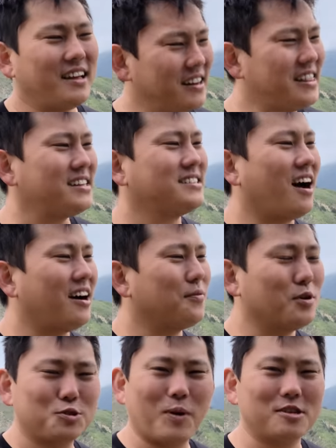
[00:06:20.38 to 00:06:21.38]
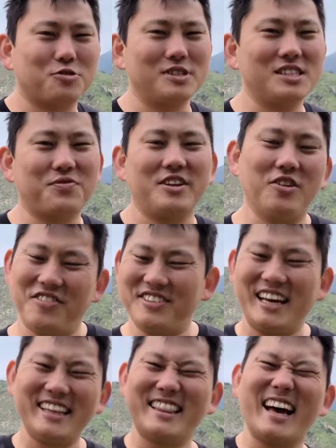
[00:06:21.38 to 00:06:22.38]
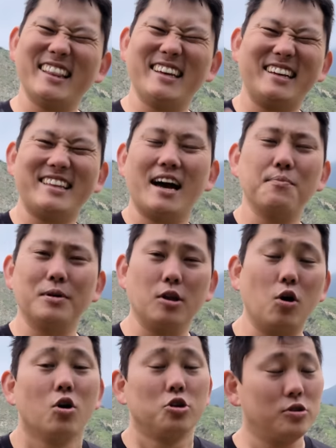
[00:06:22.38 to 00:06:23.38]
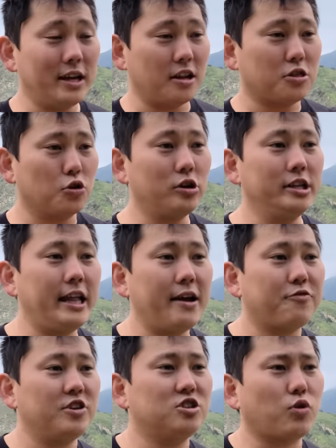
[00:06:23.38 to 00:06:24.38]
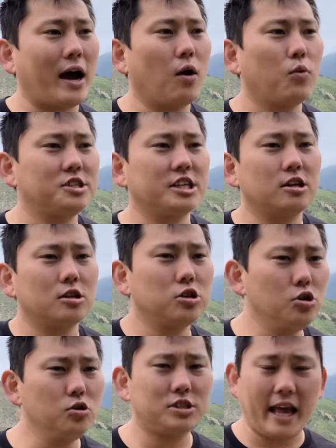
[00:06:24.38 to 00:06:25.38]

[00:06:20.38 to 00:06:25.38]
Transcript: And thanks to Audible sponsoring this video. If you hit that link down below, you get a 30-day free trial, which includes